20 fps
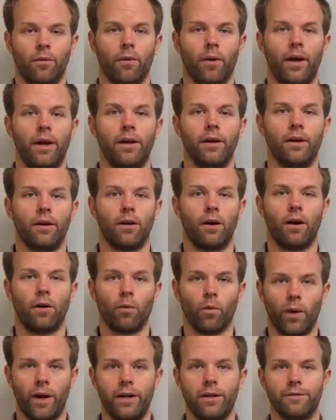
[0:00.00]
Right, a
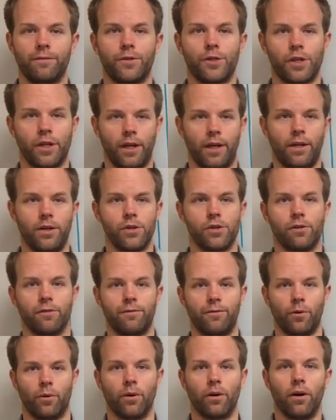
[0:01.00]
rate of change
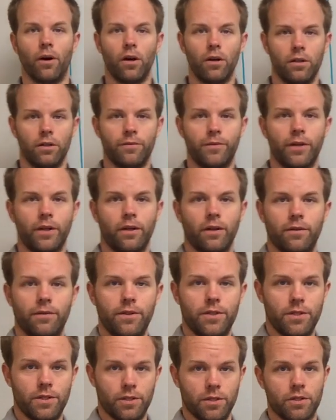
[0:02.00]
for all of the
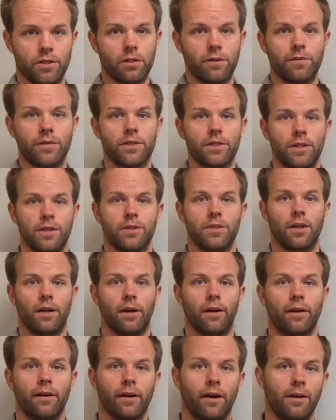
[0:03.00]
goods and services
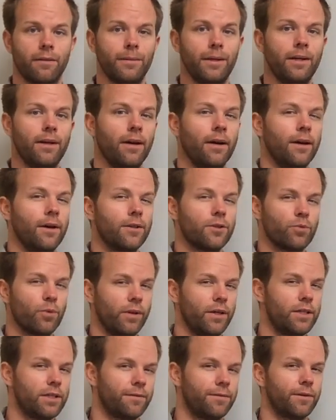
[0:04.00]
in an economy. It's
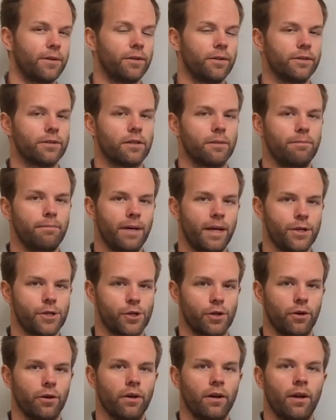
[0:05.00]
really difficult to
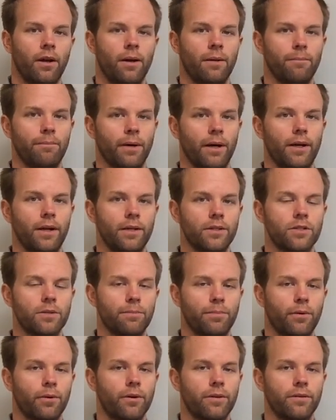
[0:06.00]
measure, but it's
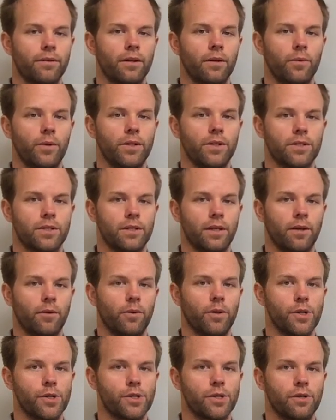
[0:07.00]
important that we
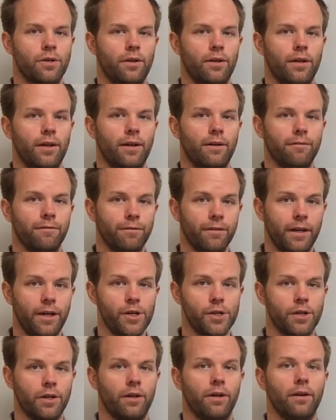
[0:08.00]
distinguish
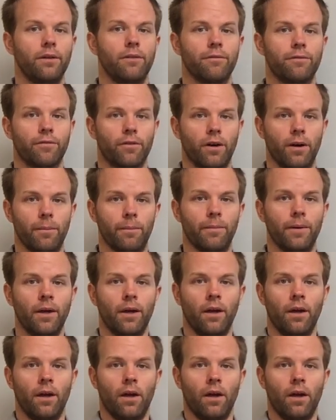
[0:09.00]
inflation from